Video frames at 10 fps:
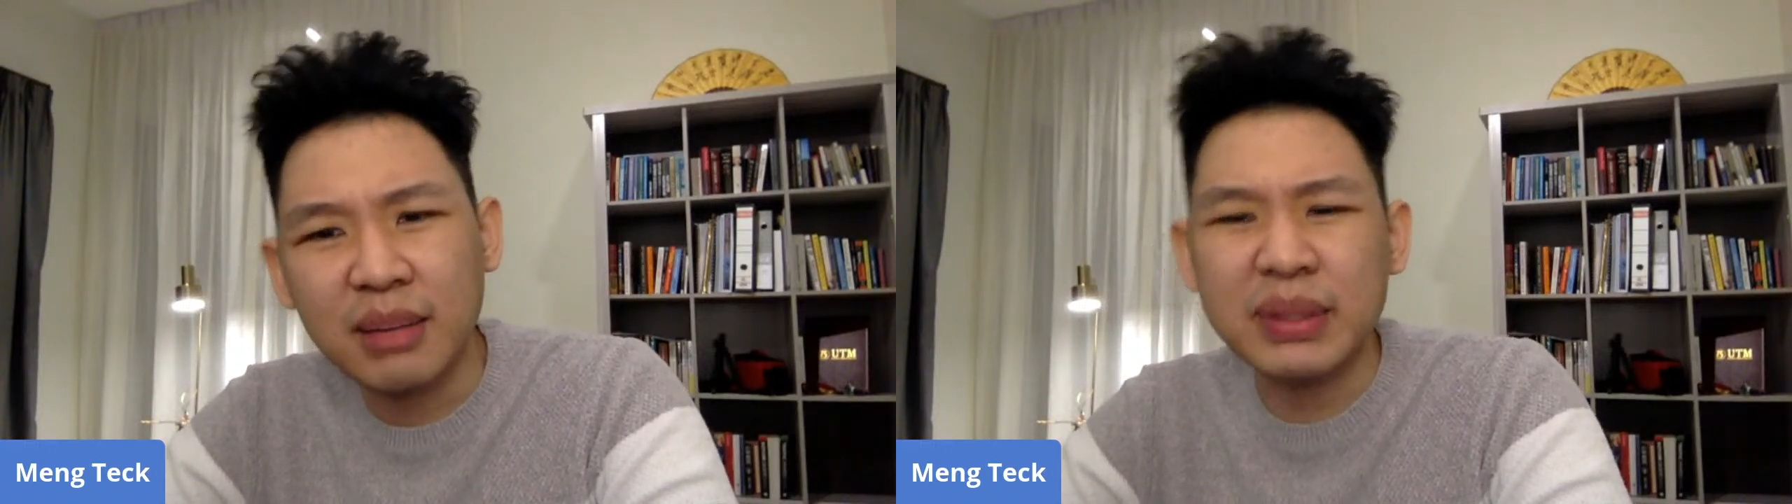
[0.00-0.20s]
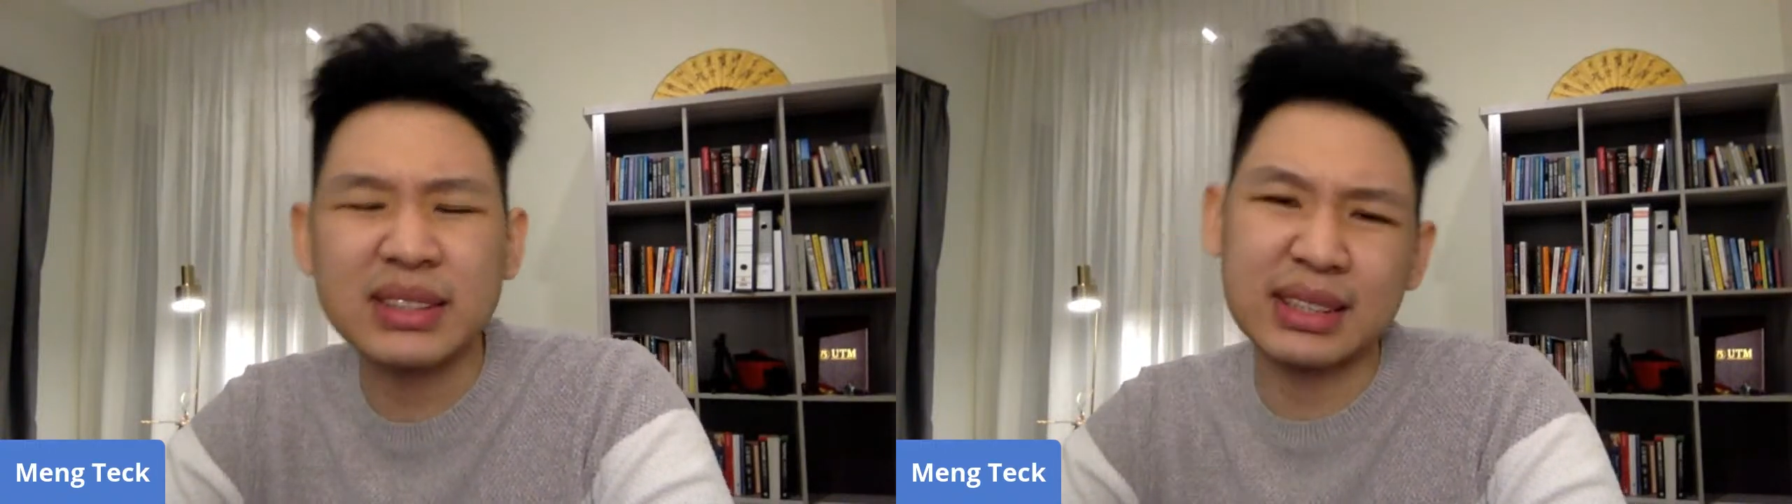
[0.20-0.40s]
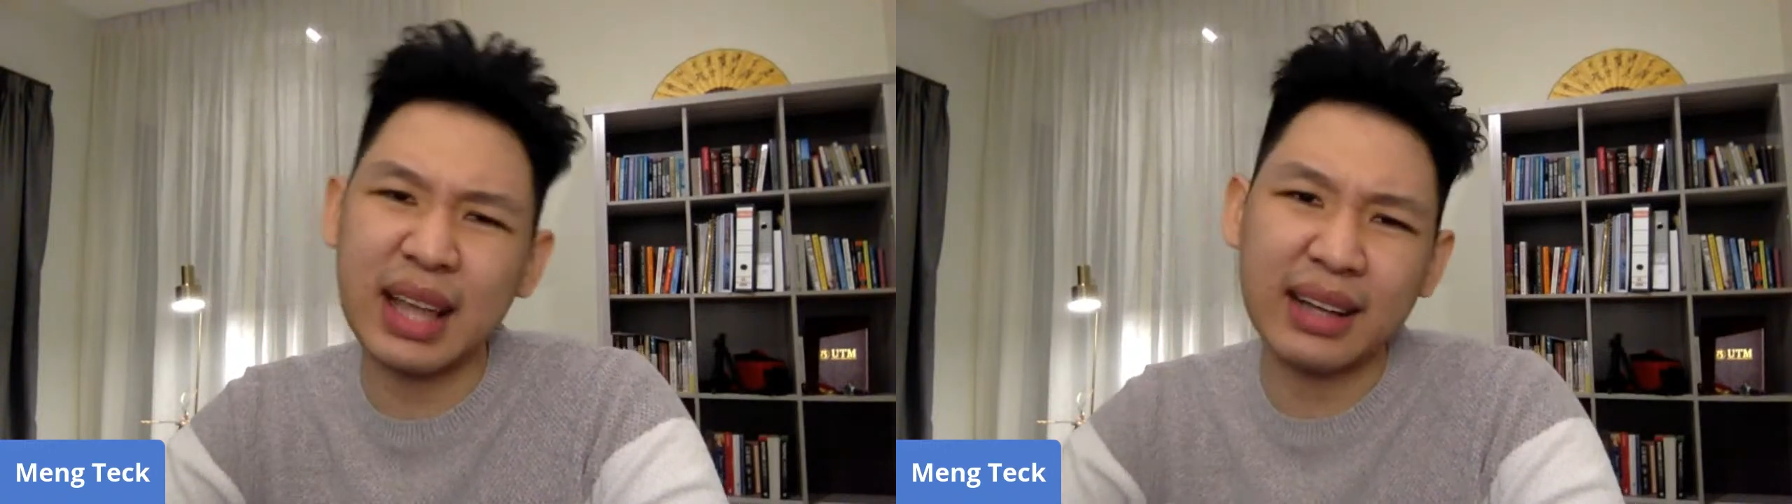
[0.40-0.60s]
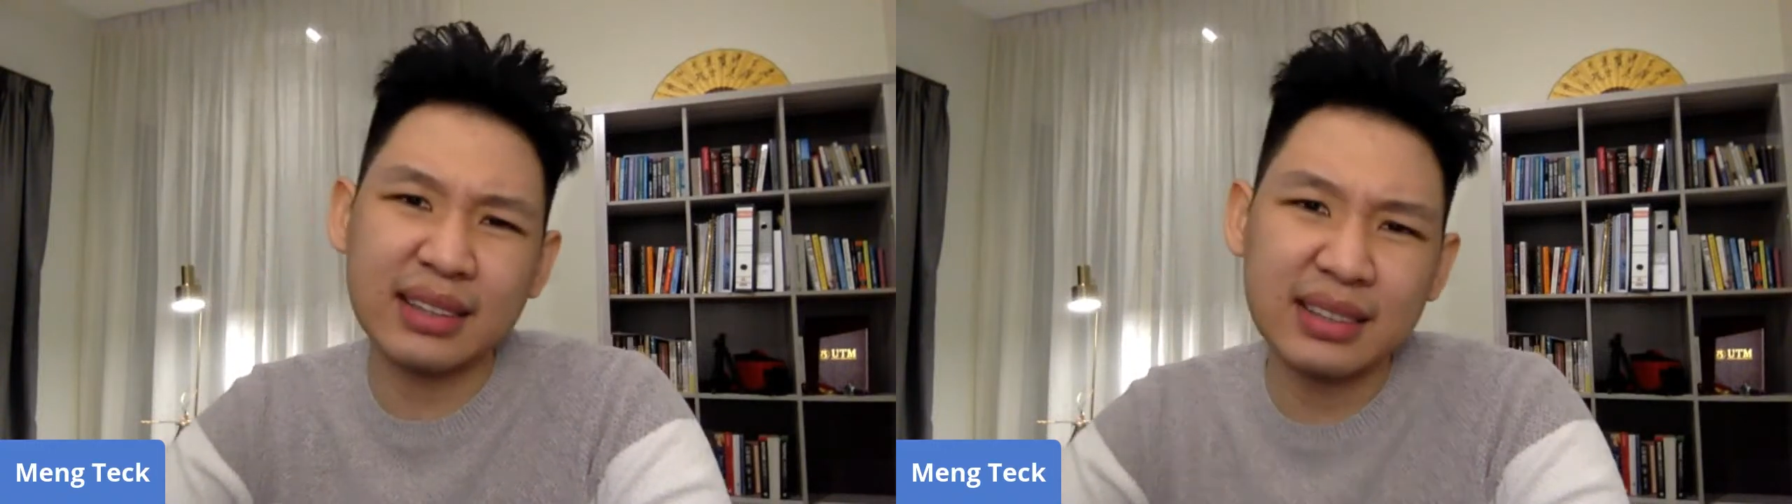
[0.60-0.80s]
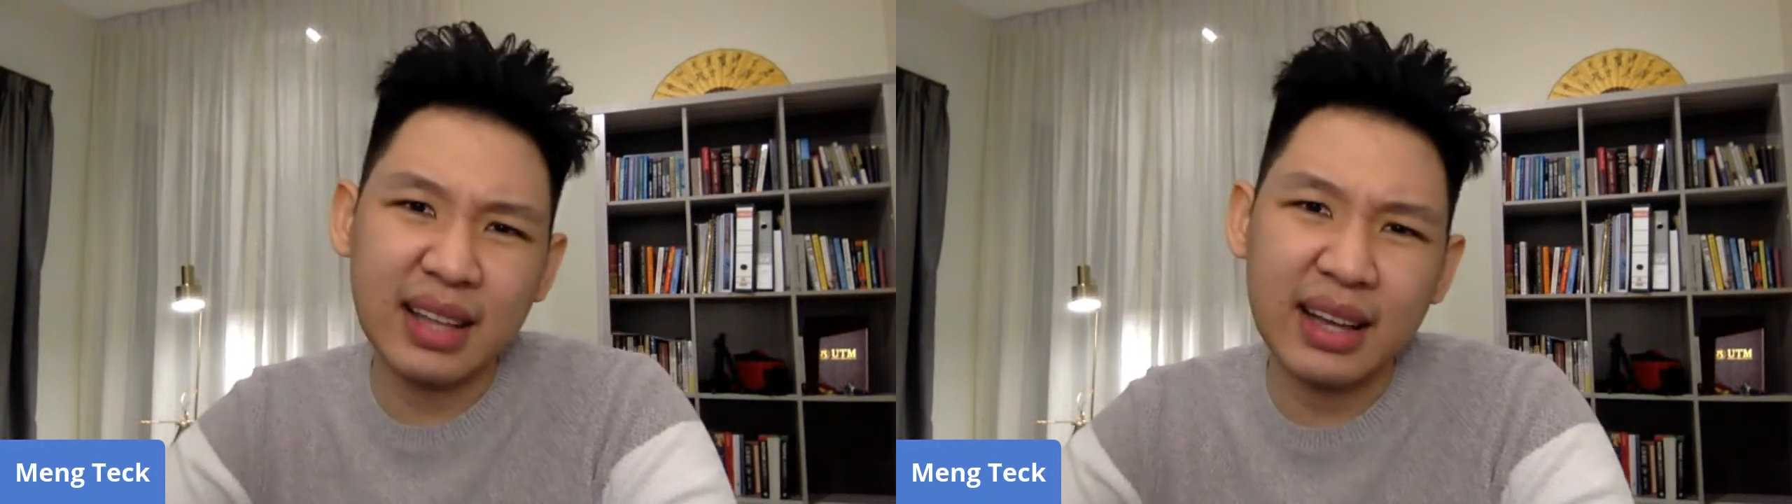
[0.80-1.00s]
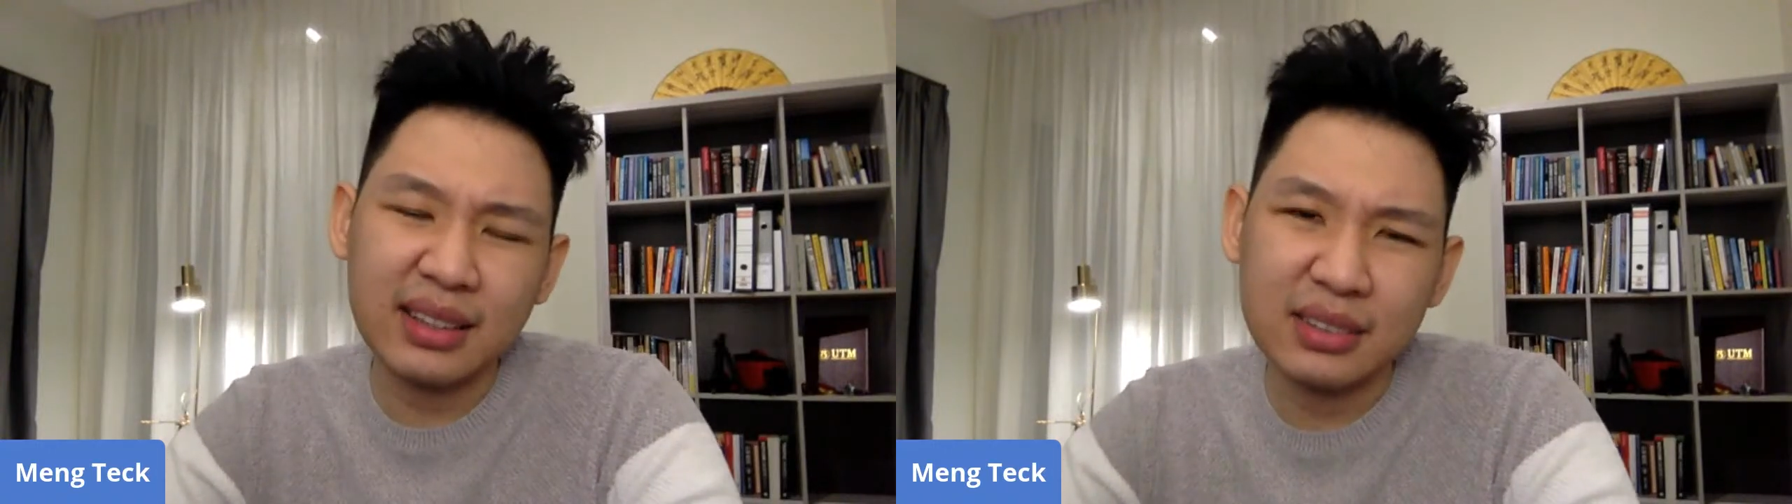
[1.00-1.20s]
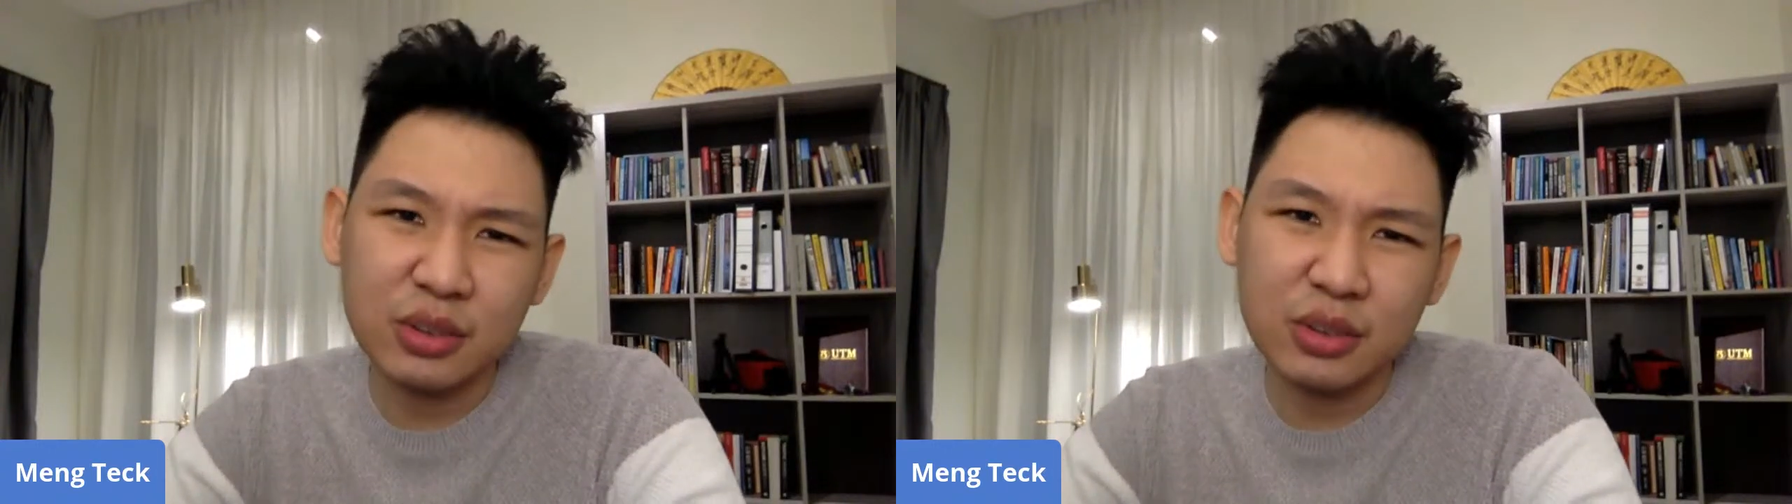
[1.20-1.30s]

bit stagnant there,